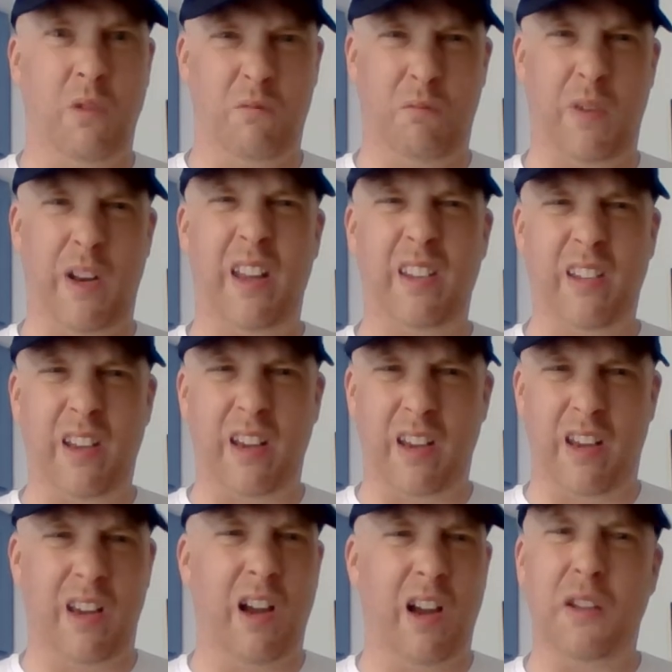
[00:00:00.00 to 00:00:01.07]

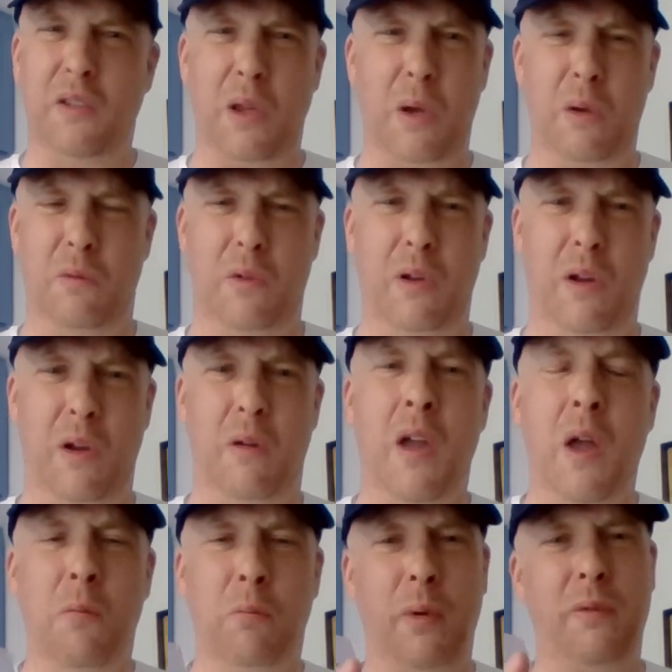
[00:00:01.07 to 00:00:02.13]
Plasticky, I don't know,
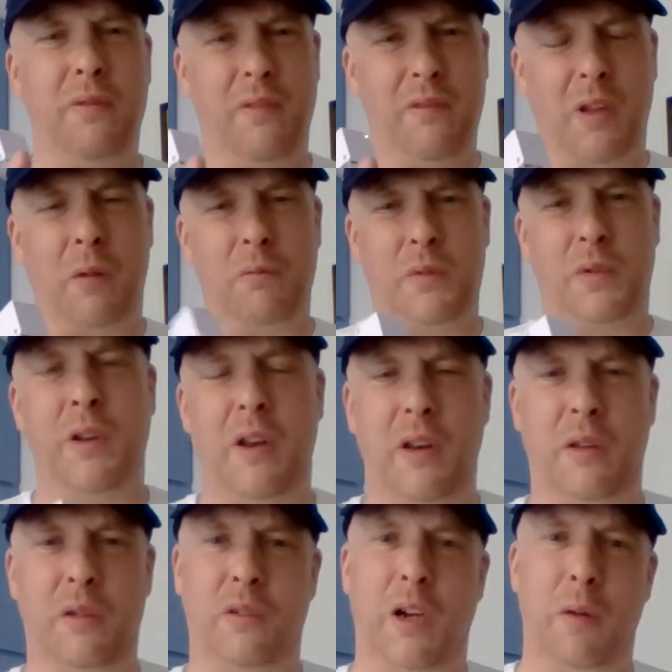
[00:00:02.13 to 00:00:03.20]
but I'm trying to
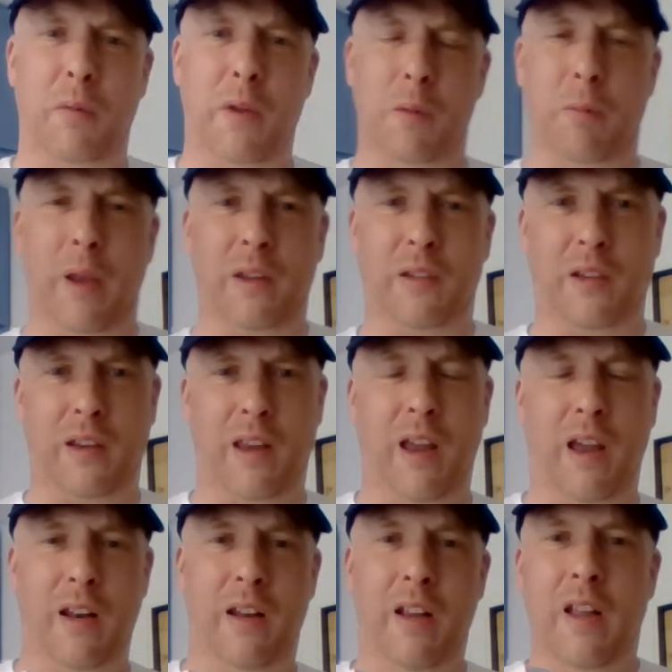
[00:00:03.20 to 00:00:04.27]
describe it the best I
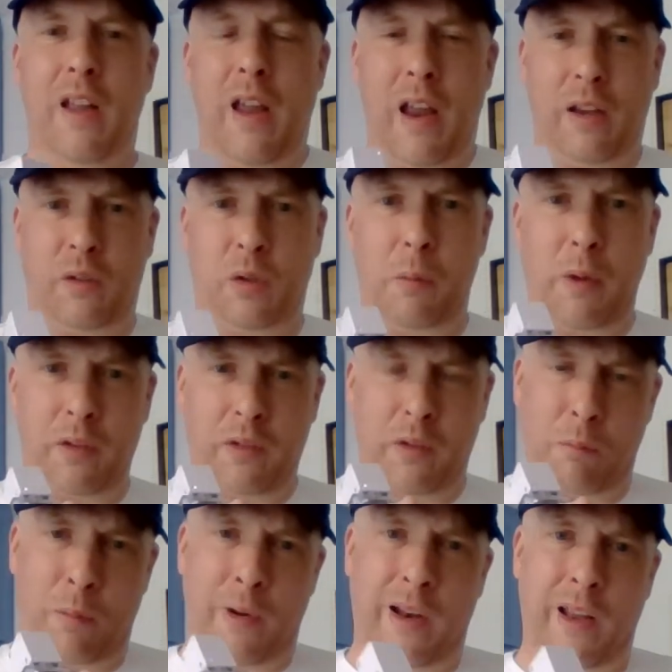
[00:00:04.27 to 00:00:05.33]
can. It's almost a
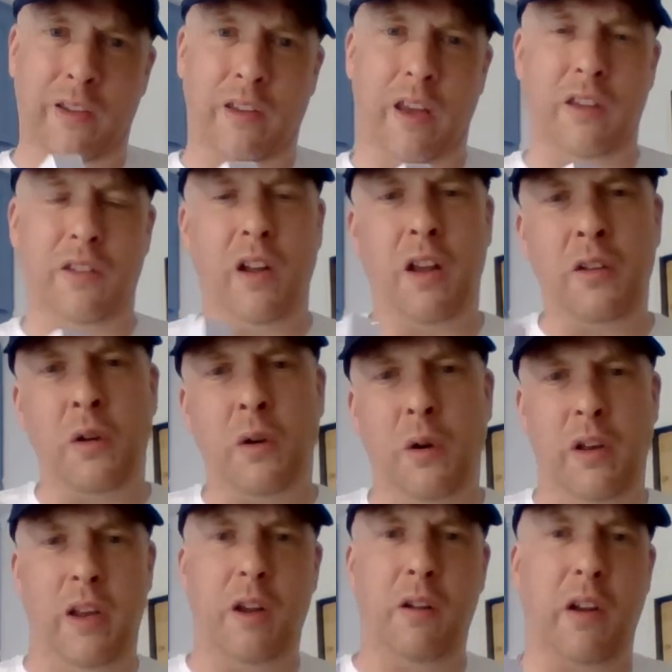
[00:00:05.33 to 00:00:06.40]
plastic, it's not an
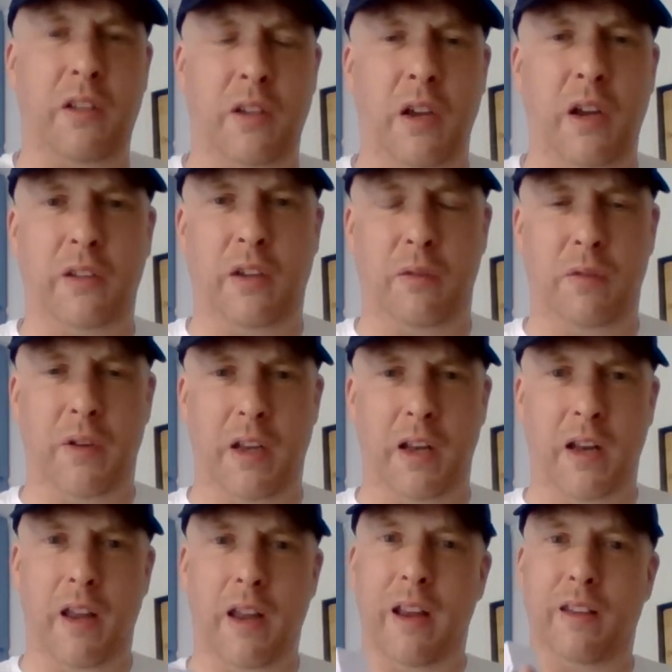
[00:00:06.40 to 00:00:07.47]
oily or a dirty
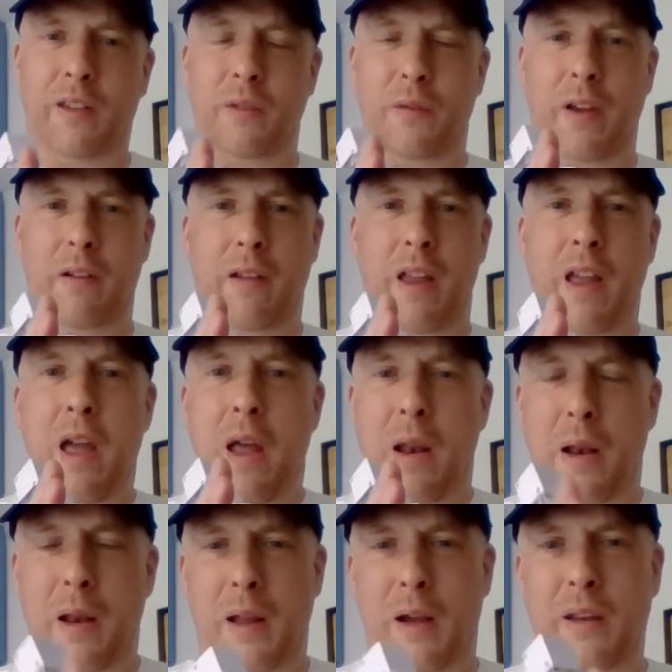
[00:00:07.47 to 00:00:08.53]
vanilla, it's a very
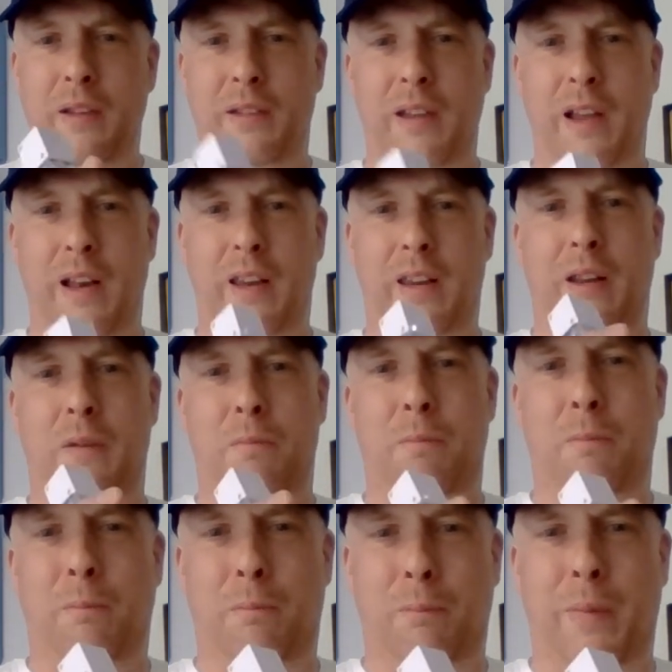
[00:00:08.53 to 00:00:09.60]
light, delicate,
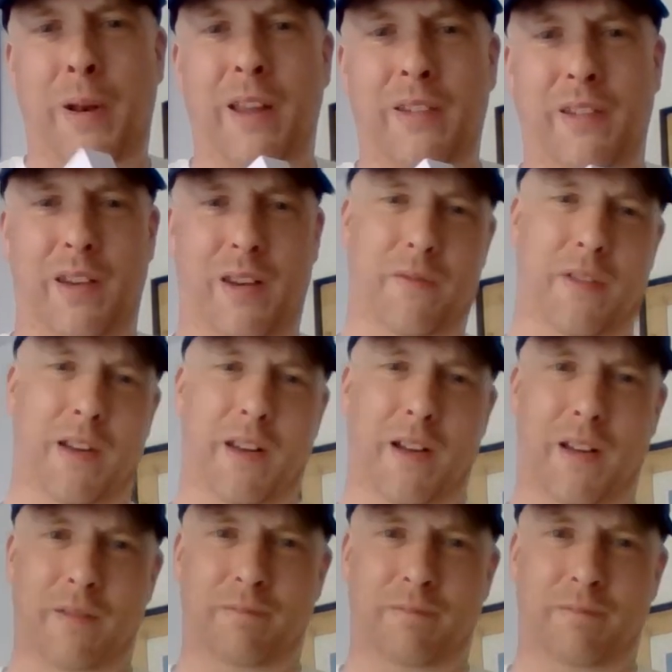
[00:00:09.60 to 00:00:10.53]
plasticky vanilla.